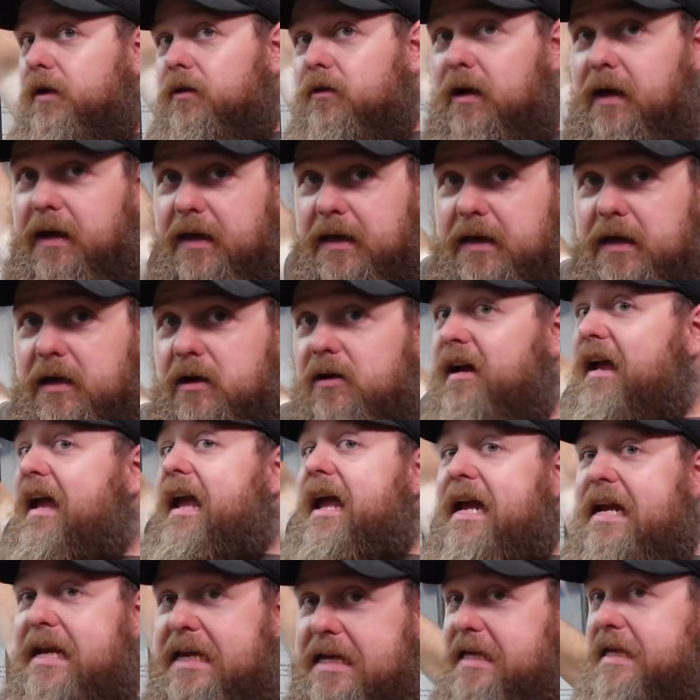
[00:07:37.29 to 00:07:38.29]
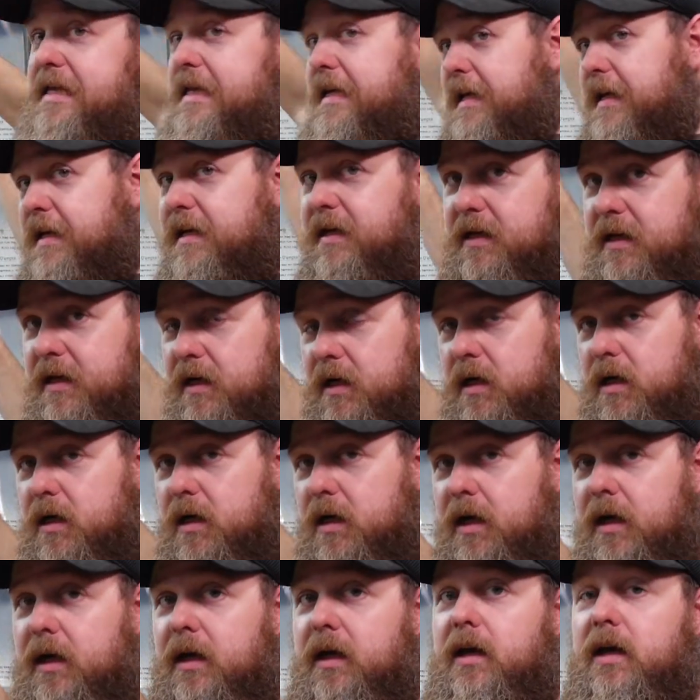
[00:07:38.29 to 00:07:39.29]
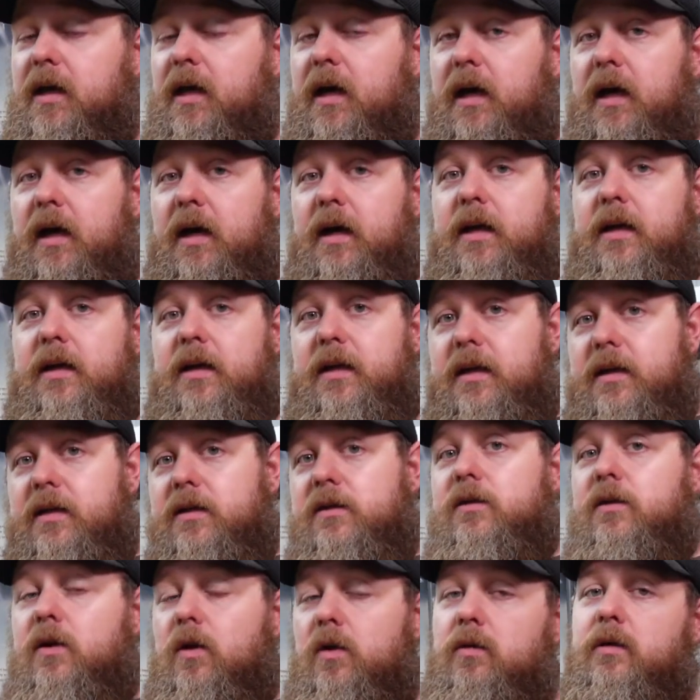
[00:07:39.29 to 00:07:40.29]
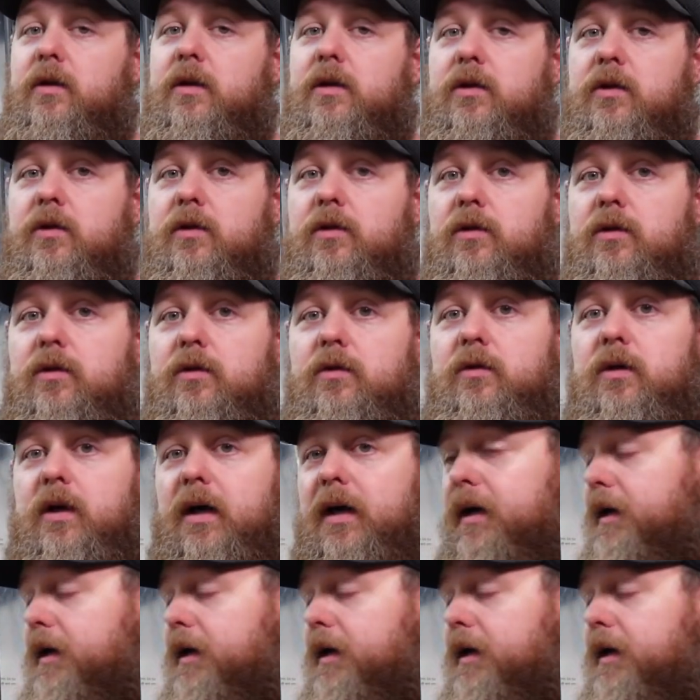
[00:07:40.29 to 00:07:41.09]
right here, anything in here is going to